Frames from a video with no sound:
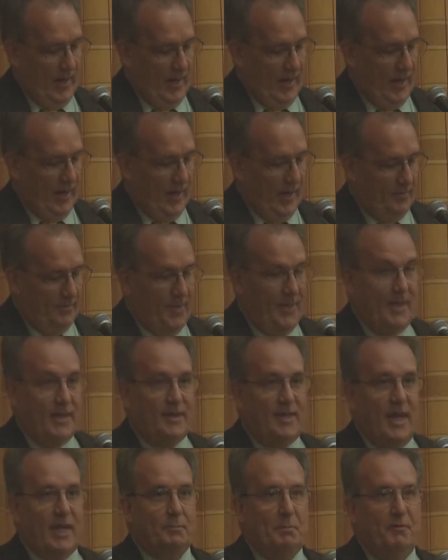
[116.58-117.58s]
and then he
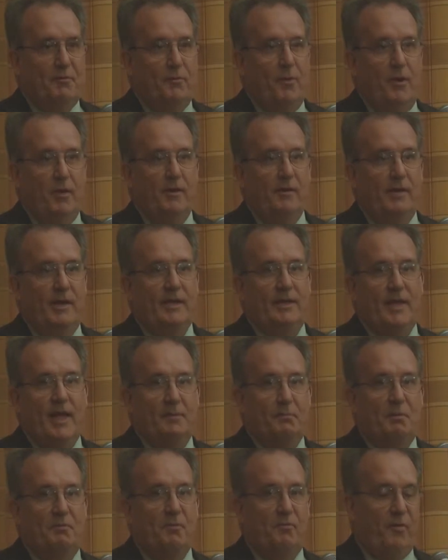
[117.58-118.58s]
thanked me
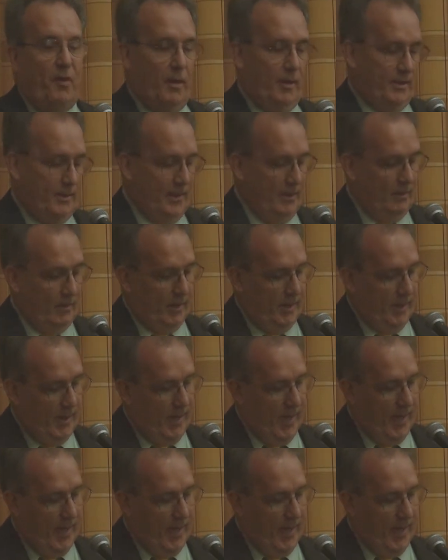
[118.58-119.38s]
for volunteering.